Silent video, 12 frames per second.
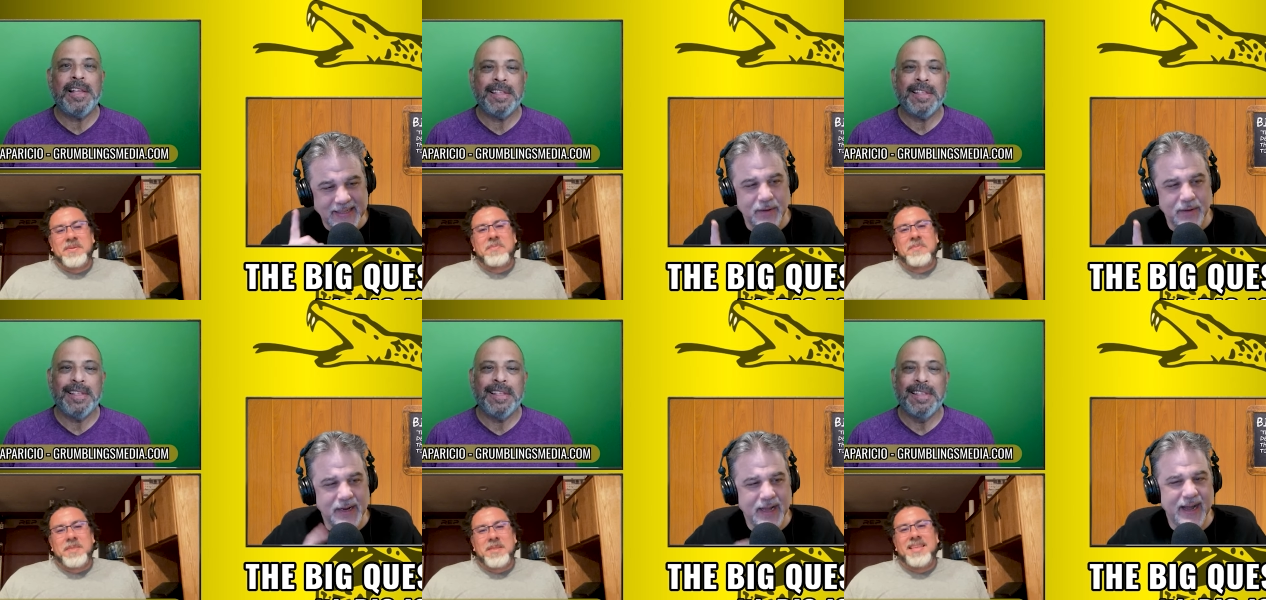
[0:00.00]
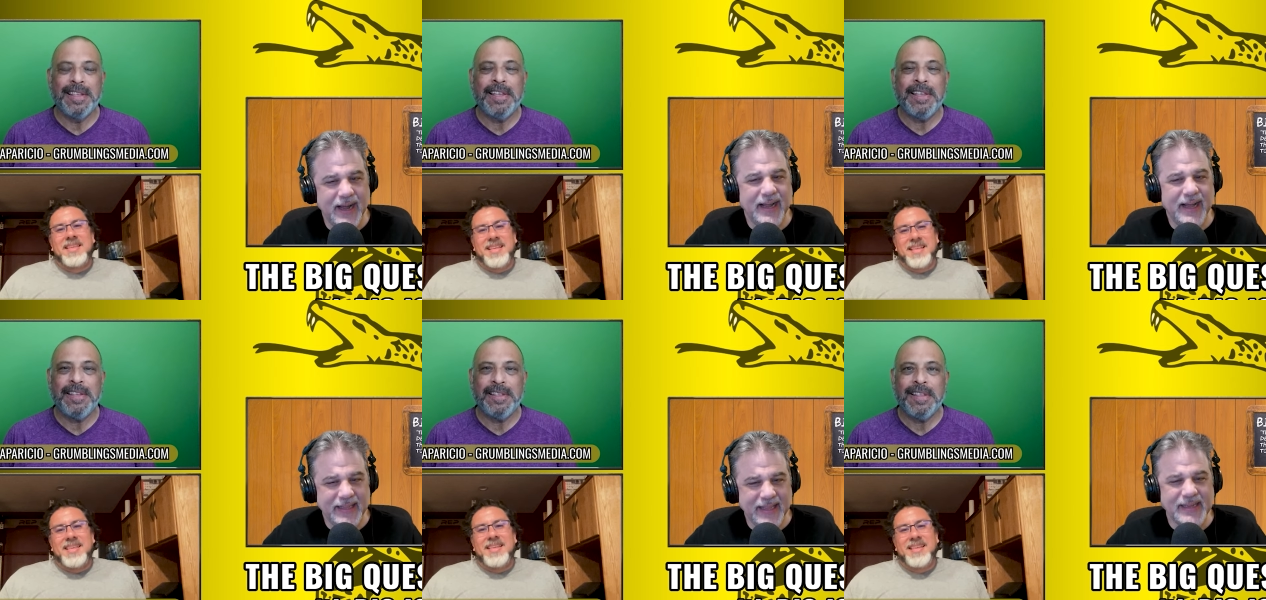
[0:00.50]
Speaker 1: I, that one. Yeah, I,
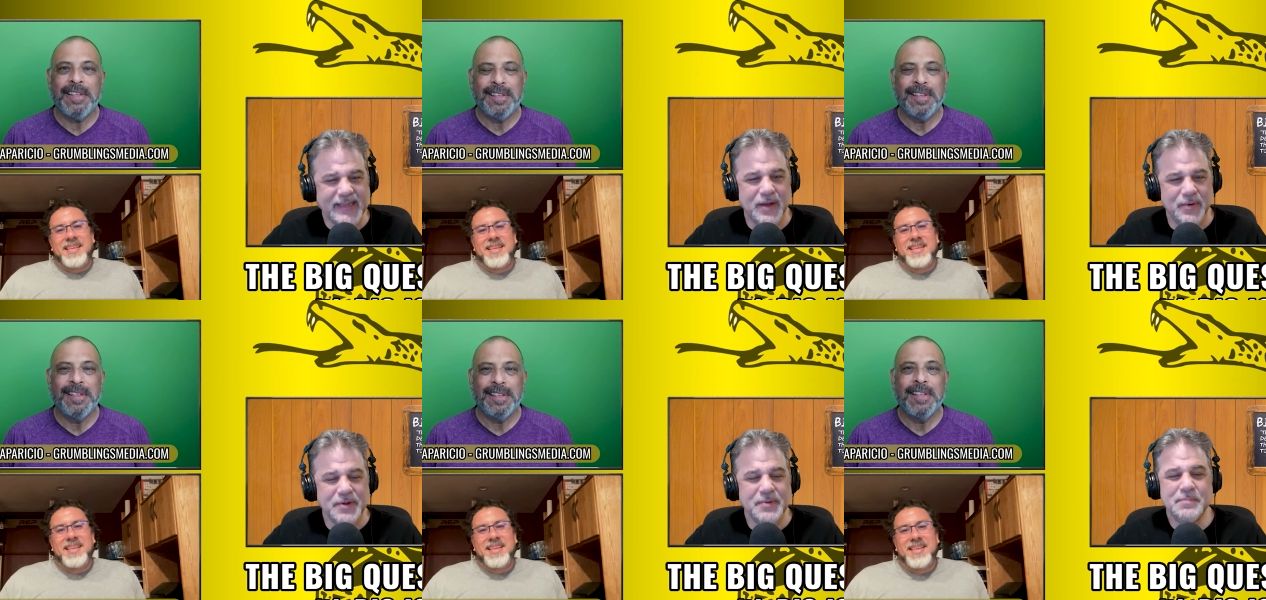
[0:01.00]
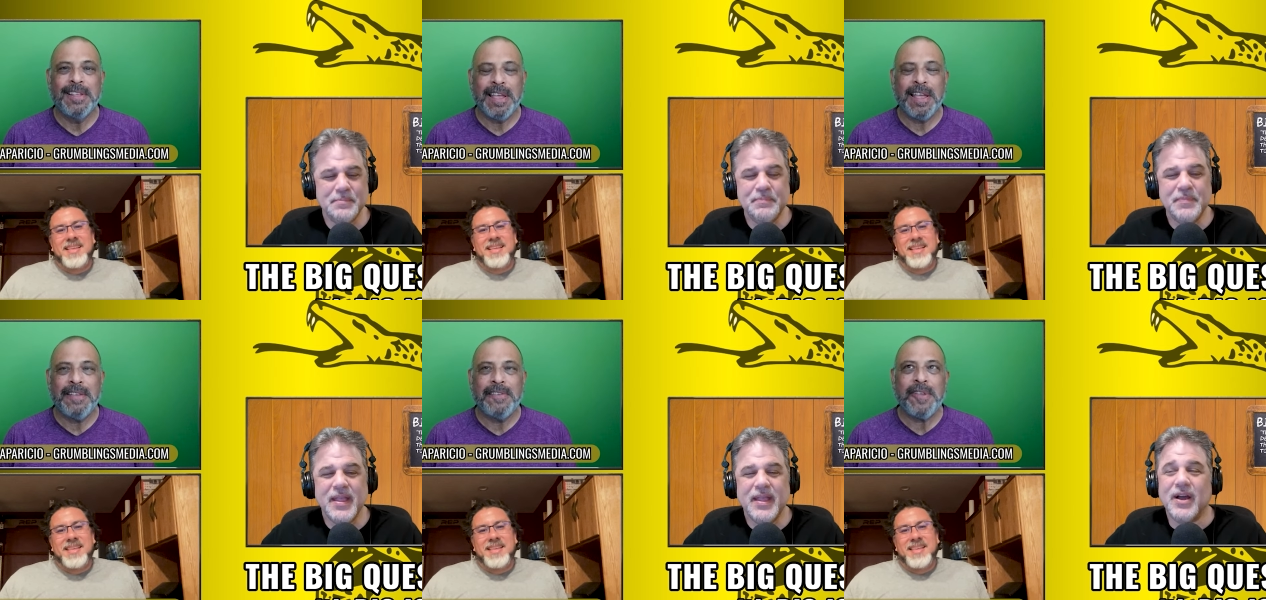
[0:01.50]
he, I, like that one.
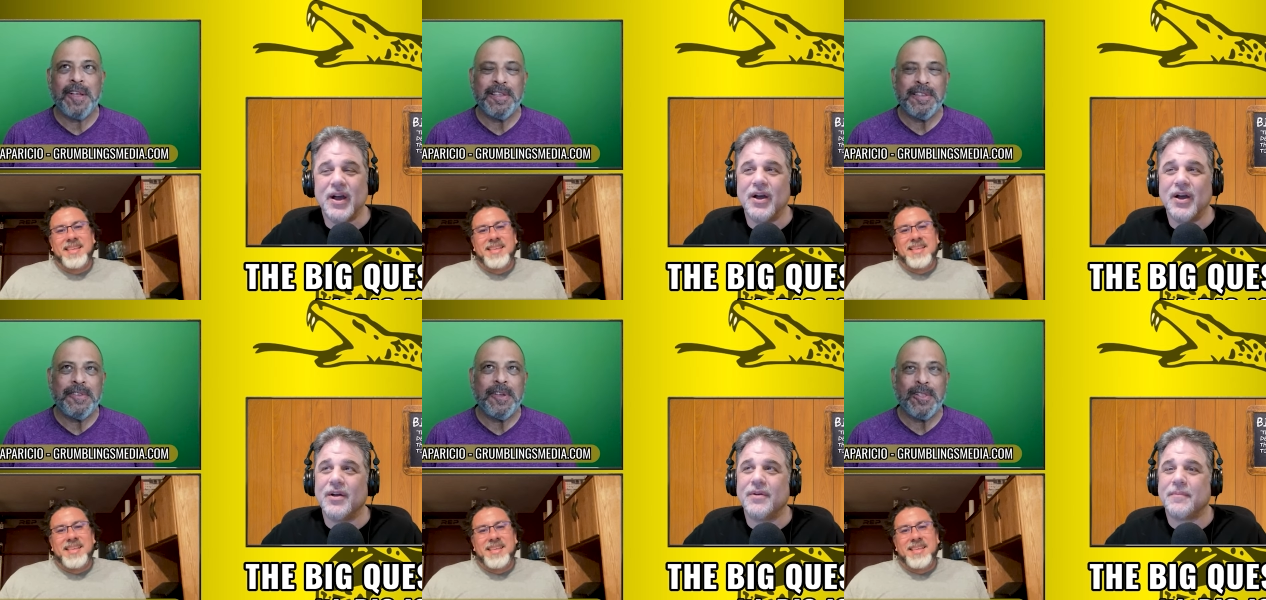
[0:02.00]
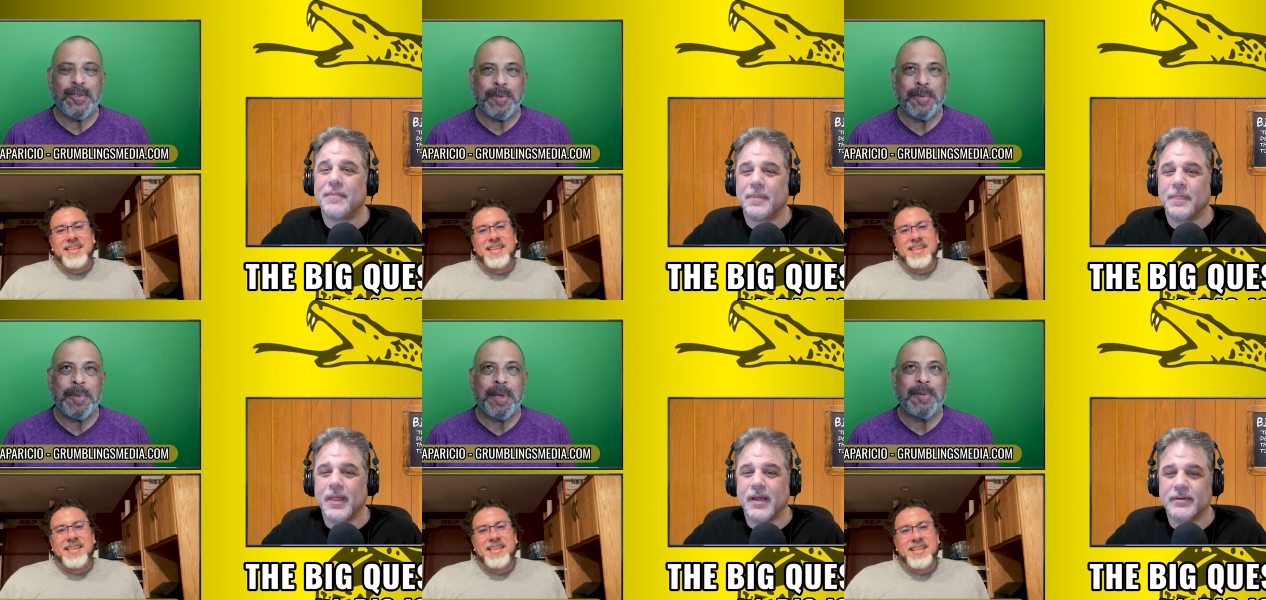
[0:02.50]
Speaker 2: Yeah, he's ta- he's talked to
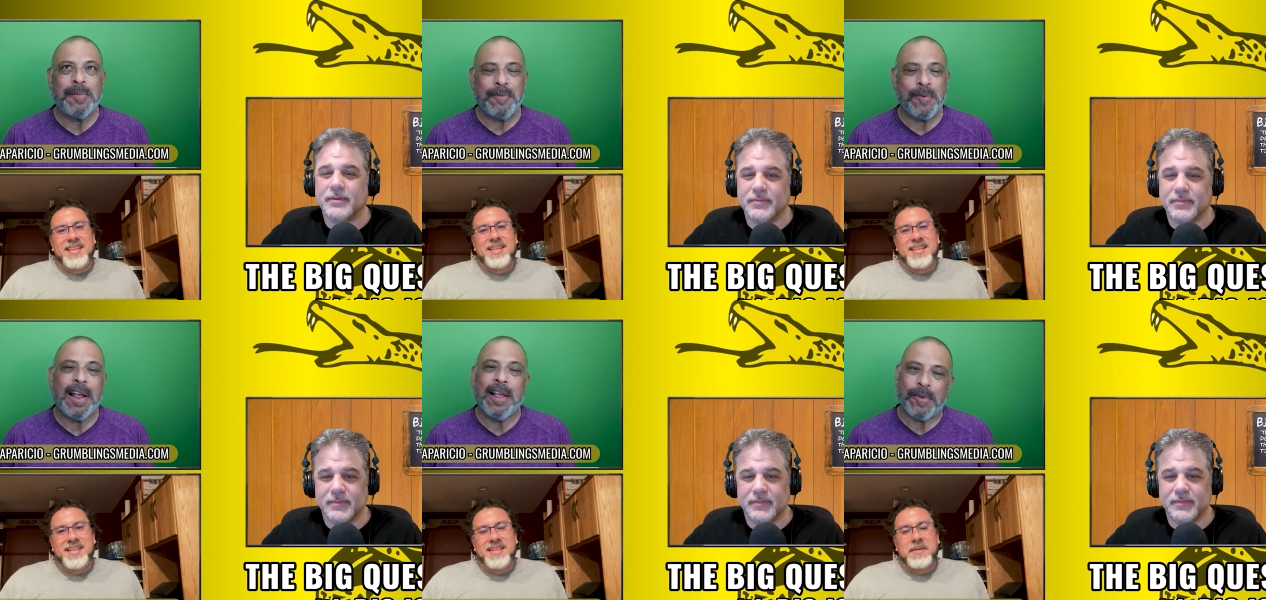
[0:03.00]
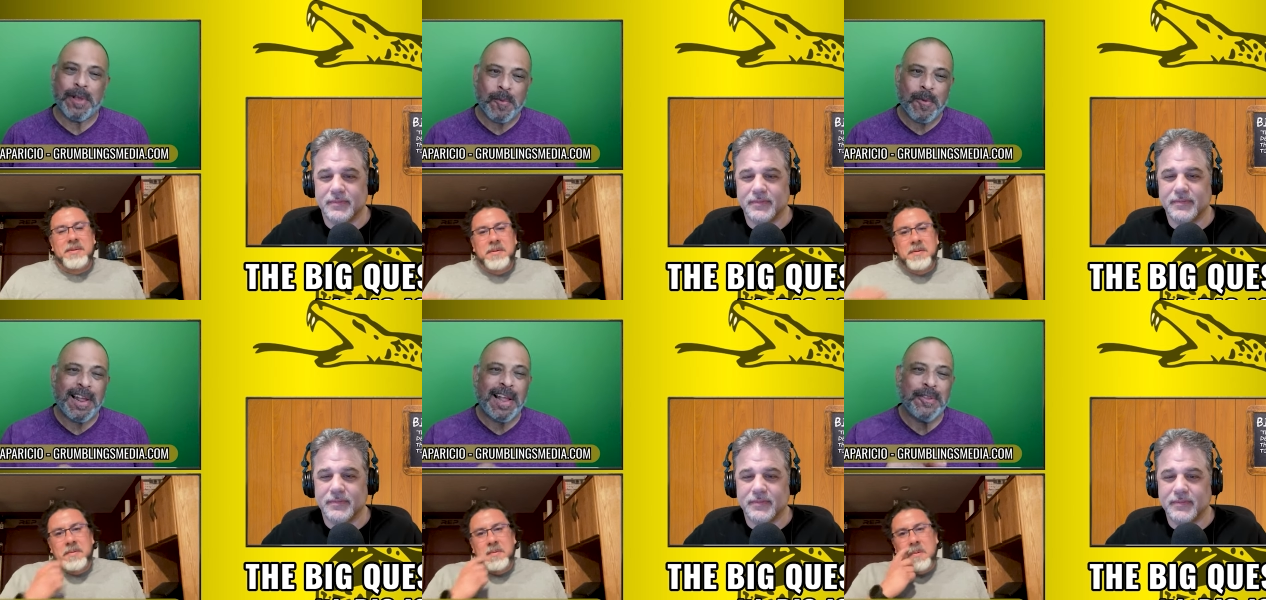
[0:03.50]
me about it before. That's why I,
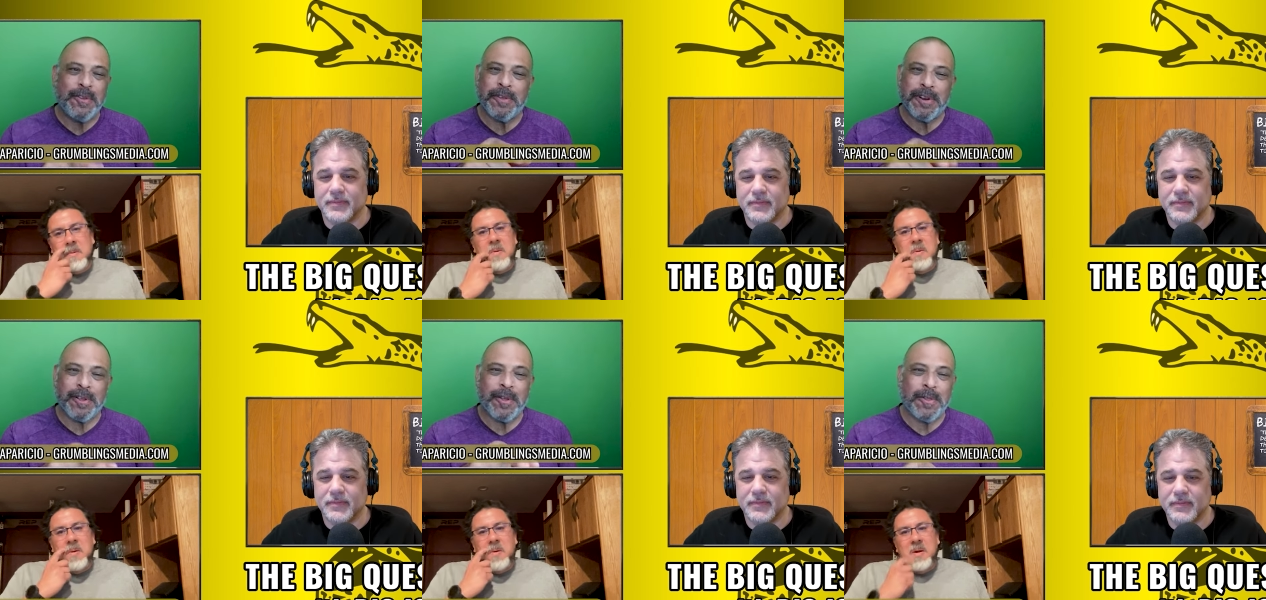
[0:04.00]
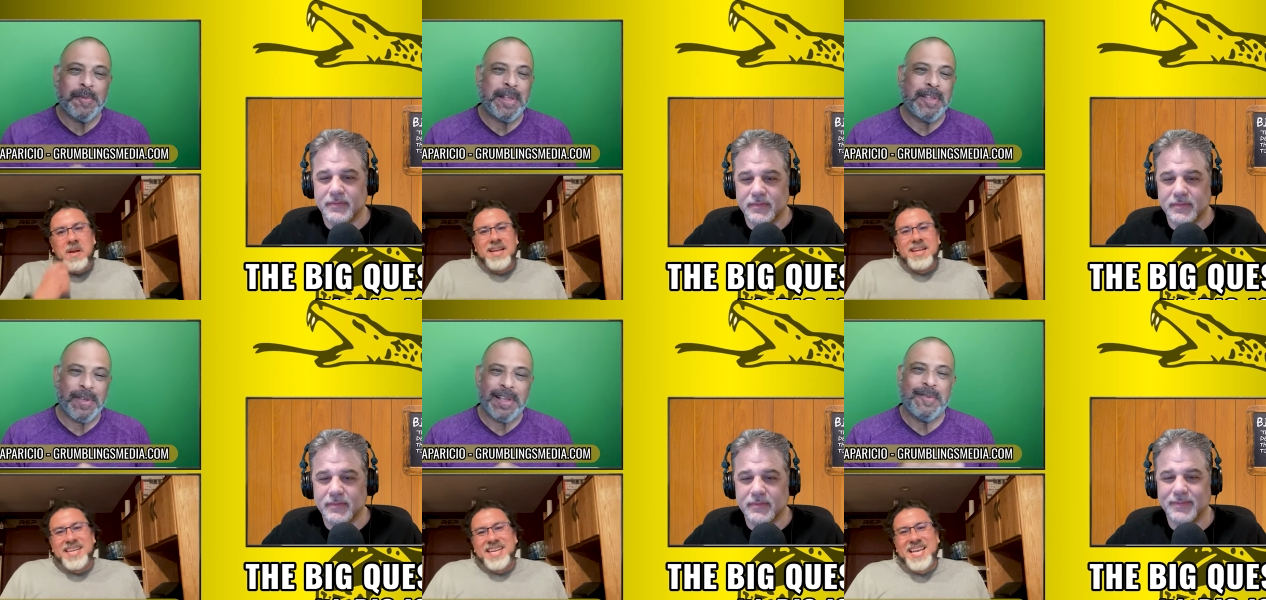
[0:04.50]
want. I knew you were going to go there, man.
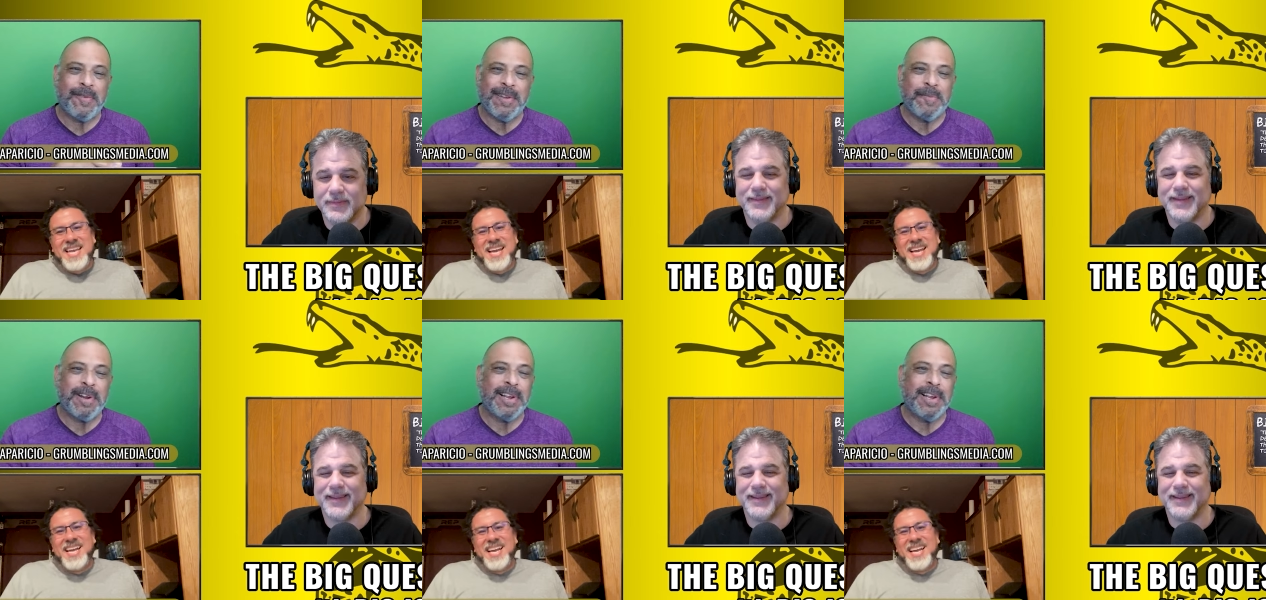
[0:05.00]
That's why I didn't. want